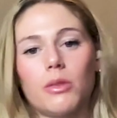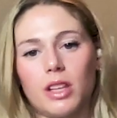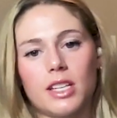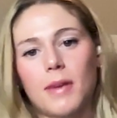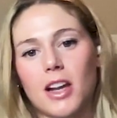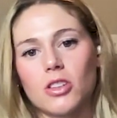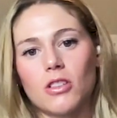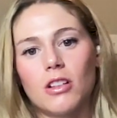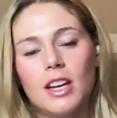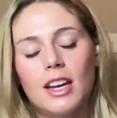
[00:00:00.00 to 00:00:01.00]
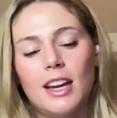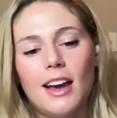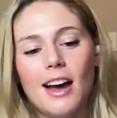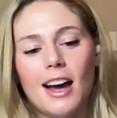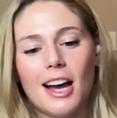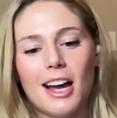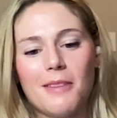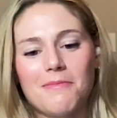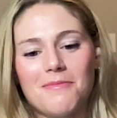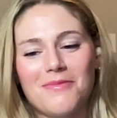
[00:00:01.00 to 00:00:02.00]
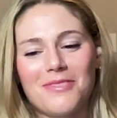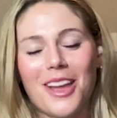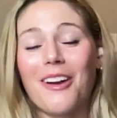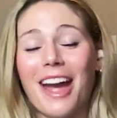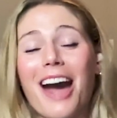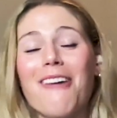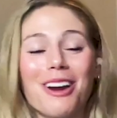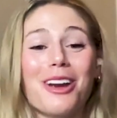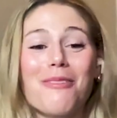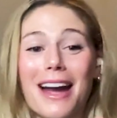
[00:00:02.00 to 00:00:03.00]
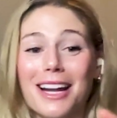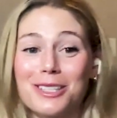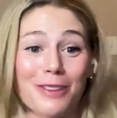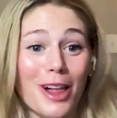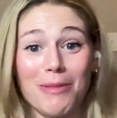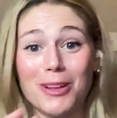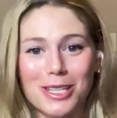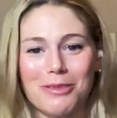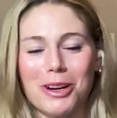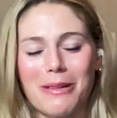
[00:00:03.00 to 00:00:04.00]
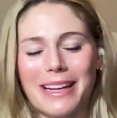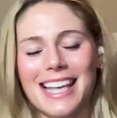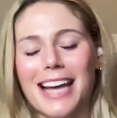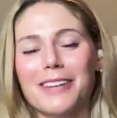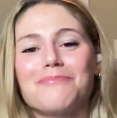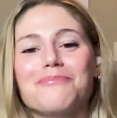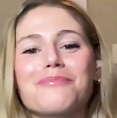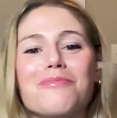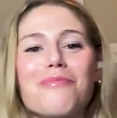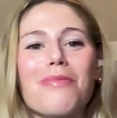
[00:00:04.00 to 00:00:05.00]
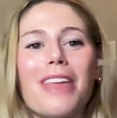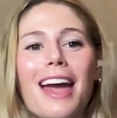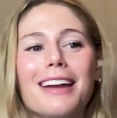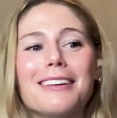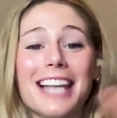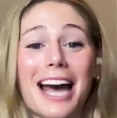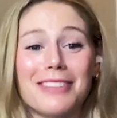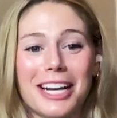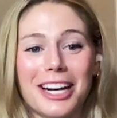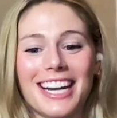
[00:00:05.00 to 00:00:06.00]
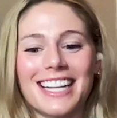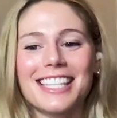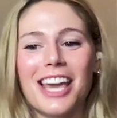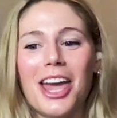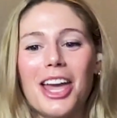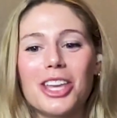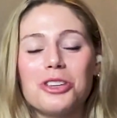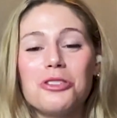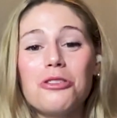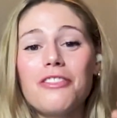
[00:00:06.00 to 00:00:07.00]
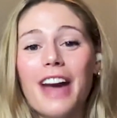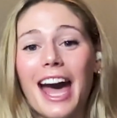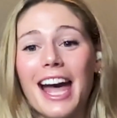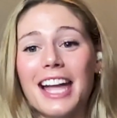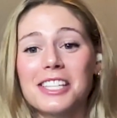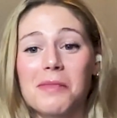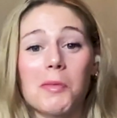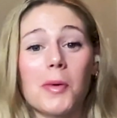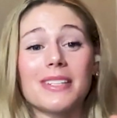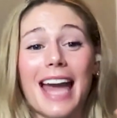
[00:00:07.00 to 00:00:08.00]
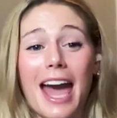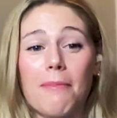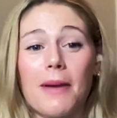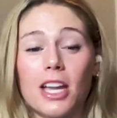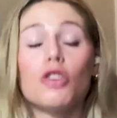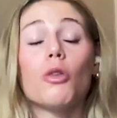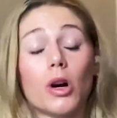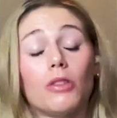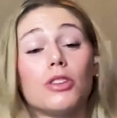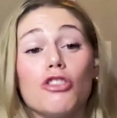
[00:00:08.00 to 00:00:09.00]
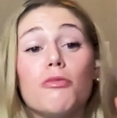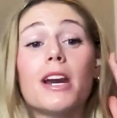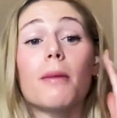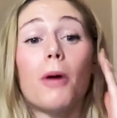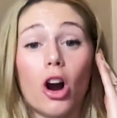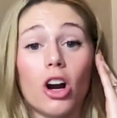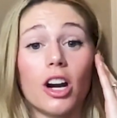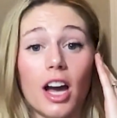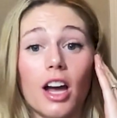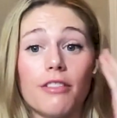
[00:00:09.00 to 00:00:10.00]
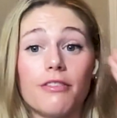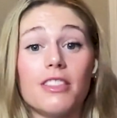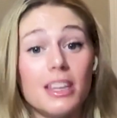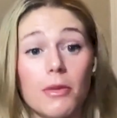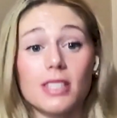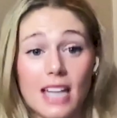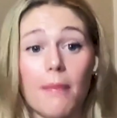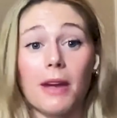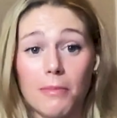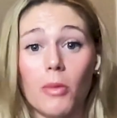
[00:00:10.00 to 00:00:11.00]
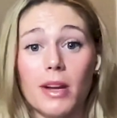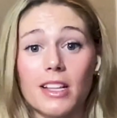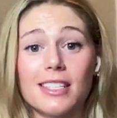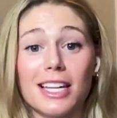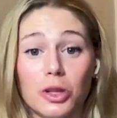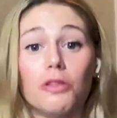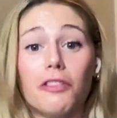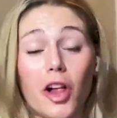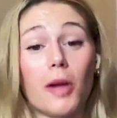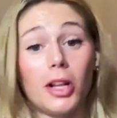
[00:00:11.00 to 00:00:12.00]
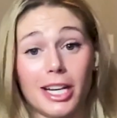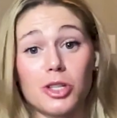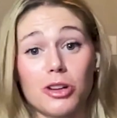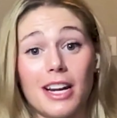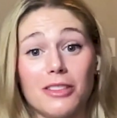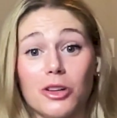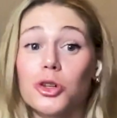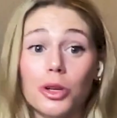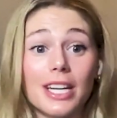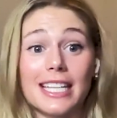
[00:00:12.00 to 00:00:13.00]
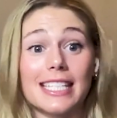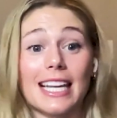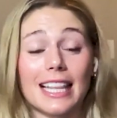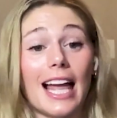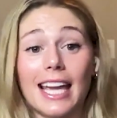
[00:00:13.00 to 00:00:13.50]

really special. Okay. I want to go back to volleyball just for a quick sec, because I'm curious. You've had some of the most epic, you've been a part of the most epic moments in Louisville volleyball history. There truly isn't